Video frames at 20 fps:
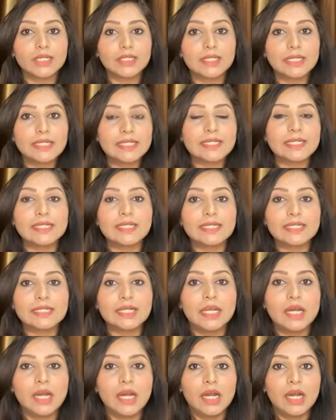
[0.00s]
This is
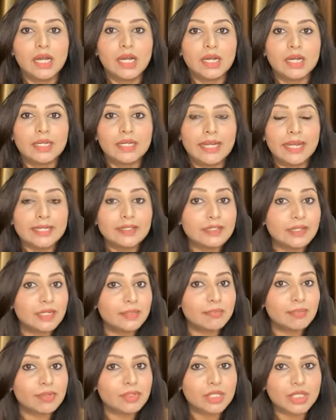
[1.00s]
an
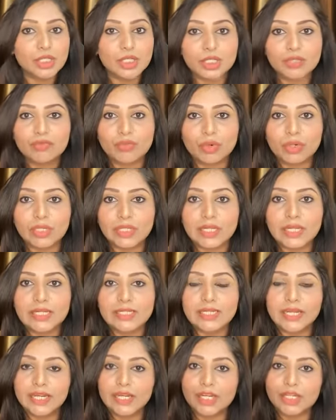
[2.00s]
excellent procedure for the
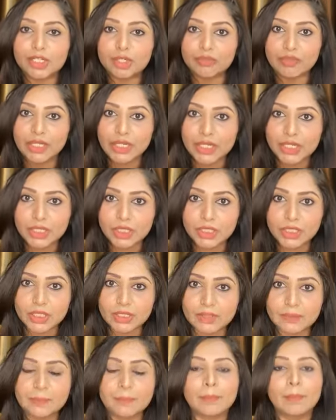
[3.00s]
skin
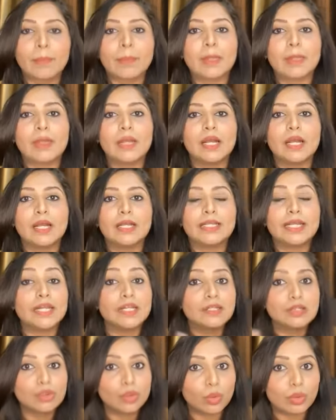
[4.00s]
rejuvenation. There
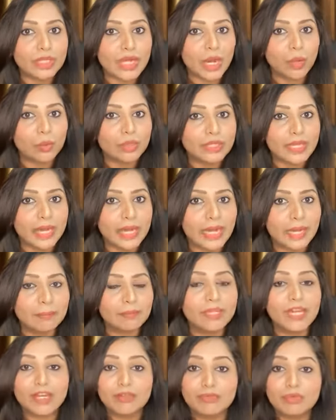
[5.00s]
is no
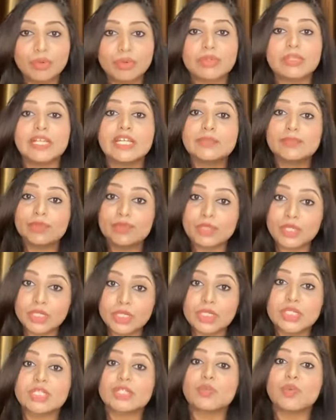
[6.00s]
downtime, therefore this
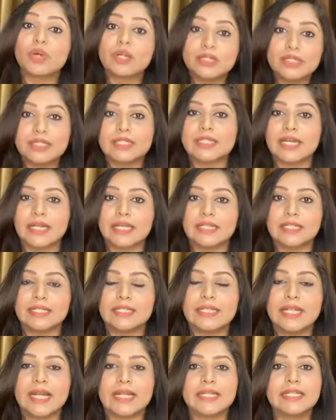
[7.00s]
procedure is versatile.
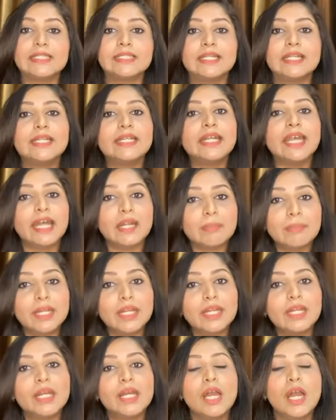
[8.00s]
That is, it can
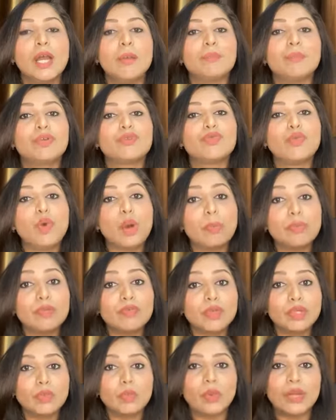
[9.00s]
be performed
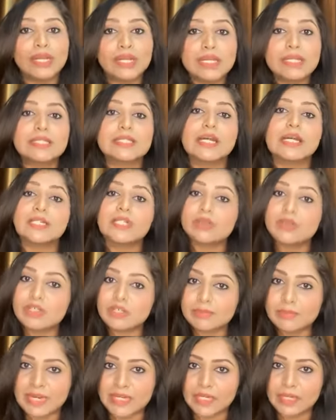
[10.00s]
with various other
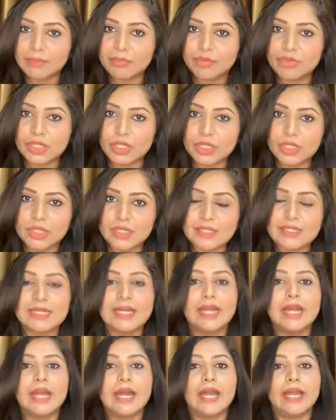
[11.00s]
cosmetic procedures
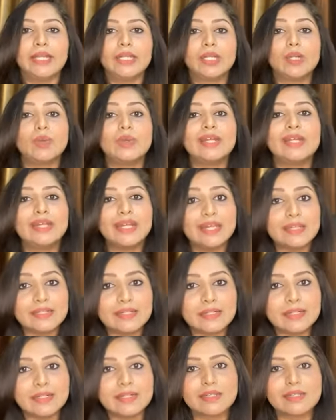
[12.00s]
including
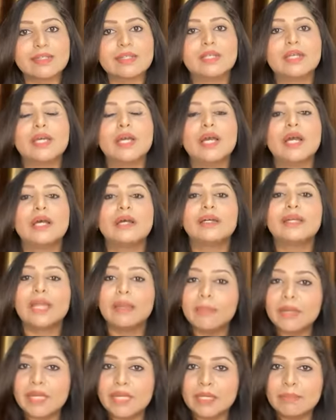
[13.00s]
lasers,
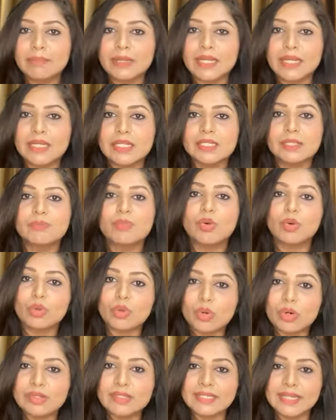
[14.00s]
chemical peels,
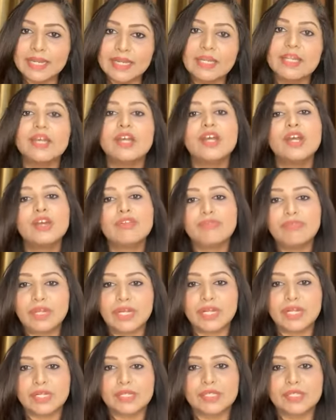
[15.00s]
botox and
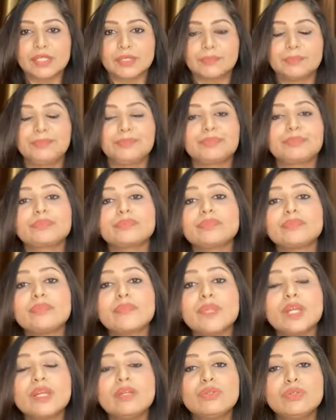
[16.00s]
fillers.
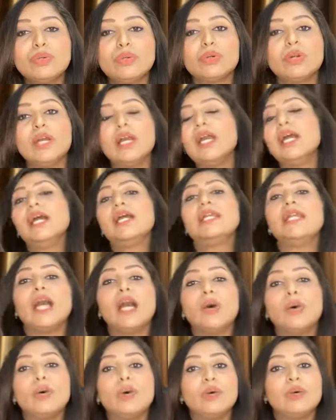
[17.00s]
So
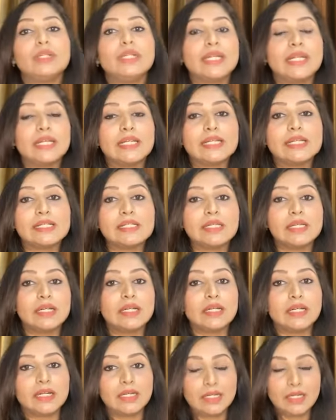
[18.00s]
now there is
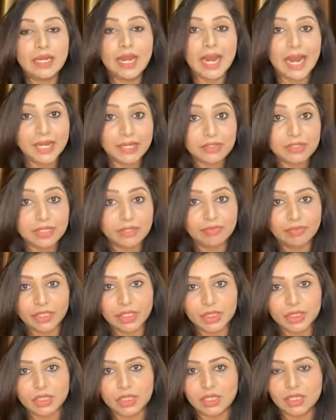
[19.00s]

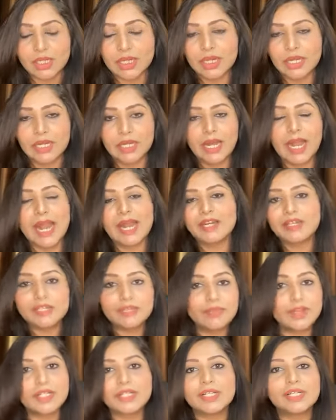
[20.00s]
hydrofacial.
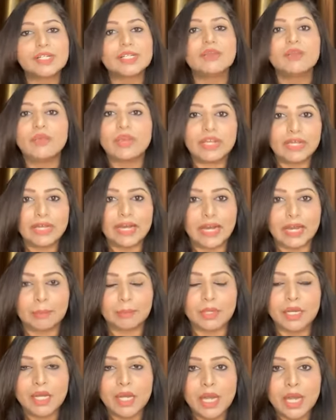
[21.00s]
Hydrofacial is in very hype,
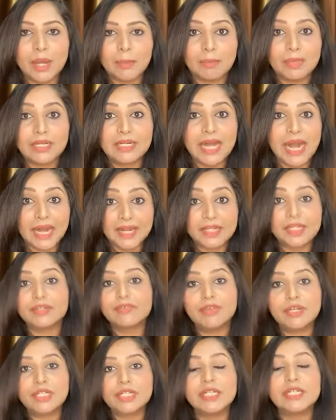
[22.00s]
but
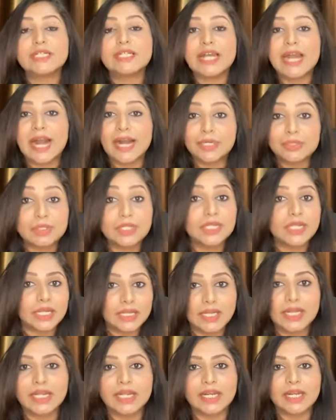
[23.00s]
hydrofacial is actually
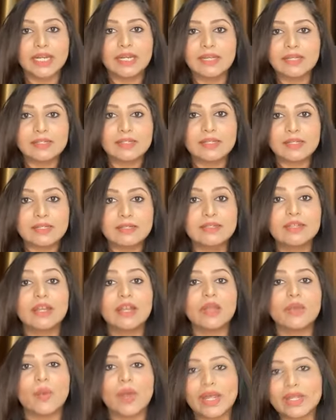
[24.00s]
nothing. It is just an
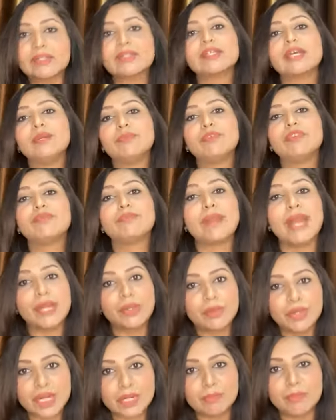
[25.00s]
advanced type of
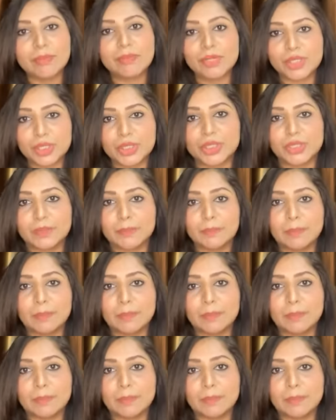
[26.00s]
microdermabrasion.